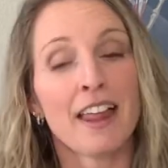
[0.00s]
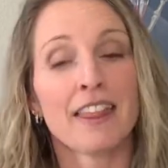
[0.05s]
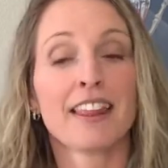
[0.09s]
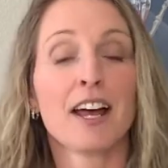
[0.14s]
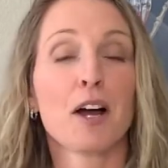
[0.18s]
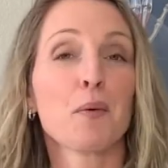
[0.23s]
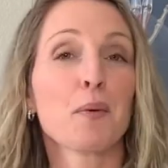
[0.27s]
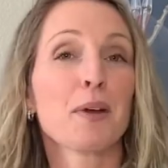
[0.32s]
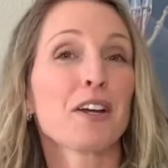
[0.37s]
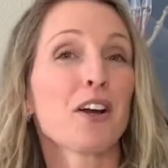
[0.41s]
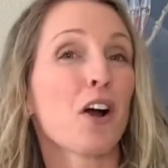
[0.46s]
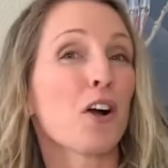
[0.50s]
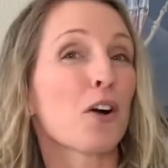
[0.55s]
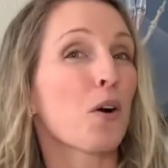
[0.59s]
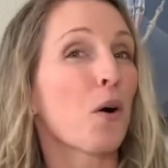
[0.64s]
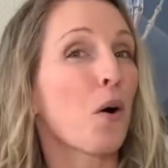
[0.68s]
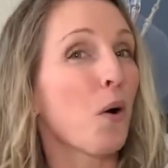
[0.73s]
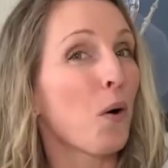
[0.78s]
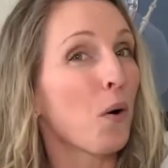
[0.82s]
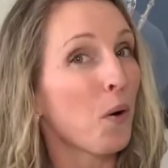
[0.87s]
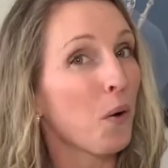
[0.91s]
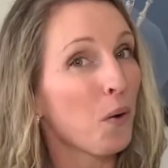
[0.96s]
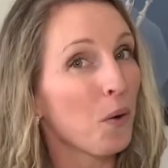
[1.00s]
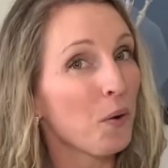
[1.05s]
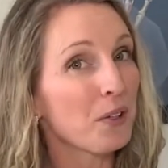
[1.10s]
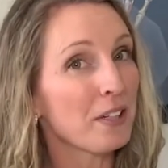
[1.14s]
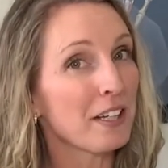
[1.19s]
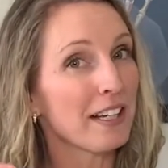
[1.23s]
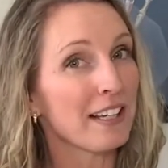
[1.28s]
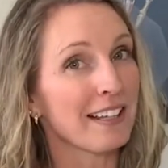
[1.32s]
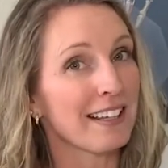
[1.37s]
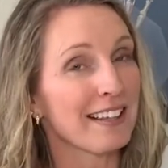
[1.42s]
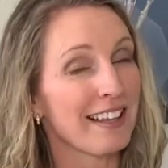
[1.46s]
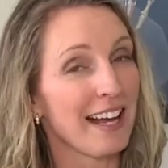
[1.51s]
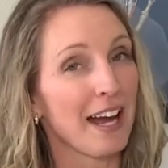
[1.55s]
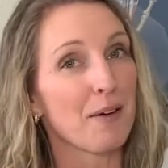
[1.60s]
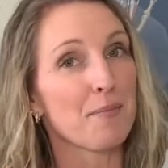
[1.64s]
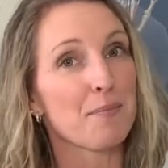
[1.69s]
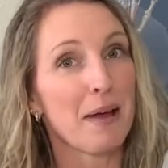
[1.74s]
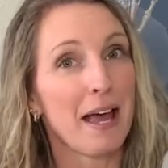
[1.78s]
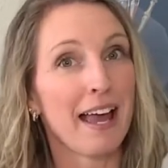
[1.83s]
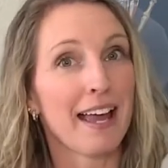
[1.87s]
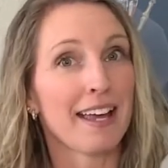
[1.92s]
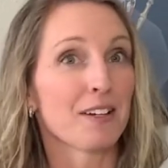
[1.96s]
that we are holding
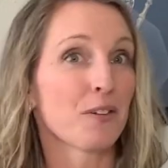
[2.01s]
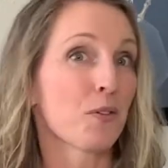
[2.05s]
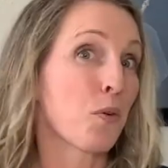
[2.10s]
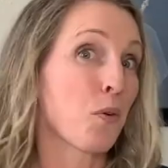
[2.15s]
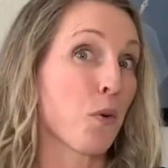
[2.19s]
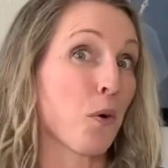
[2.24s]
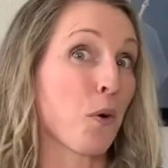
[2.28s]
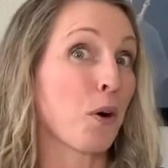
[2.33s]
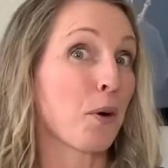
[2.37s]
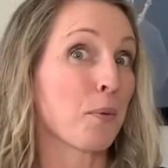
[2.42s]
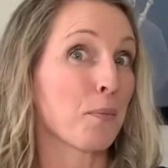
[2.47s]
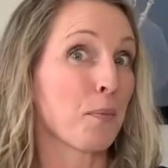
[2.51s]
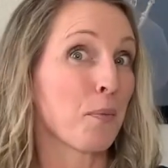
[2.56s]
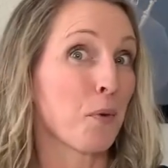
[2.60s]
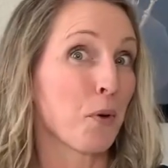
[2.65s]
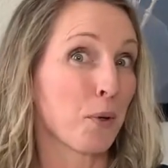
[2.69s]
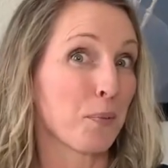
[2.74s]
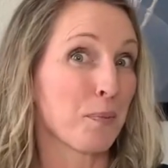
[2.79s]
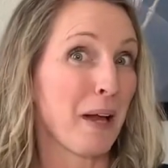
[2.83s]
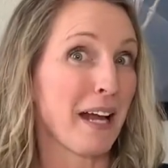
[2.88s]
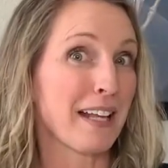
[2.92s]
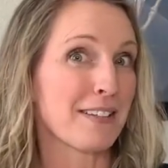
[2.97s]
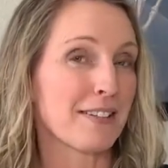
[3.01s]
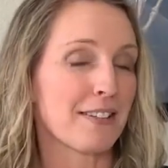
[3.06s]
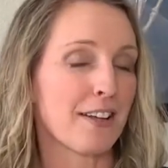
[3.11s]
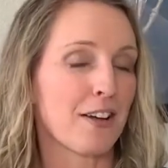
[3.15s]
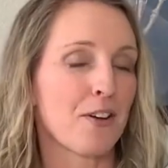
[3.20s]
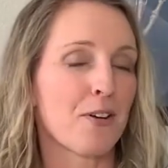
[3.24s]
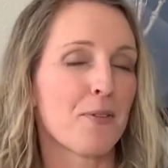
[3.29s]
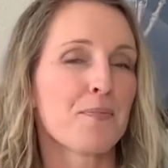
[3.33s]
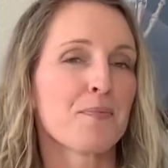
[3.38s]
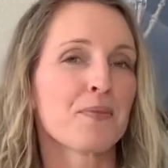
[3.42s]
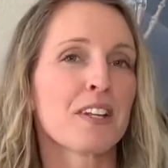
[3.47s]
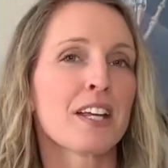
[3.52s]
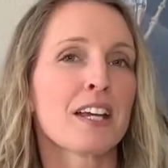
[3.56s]
that pen or pencil.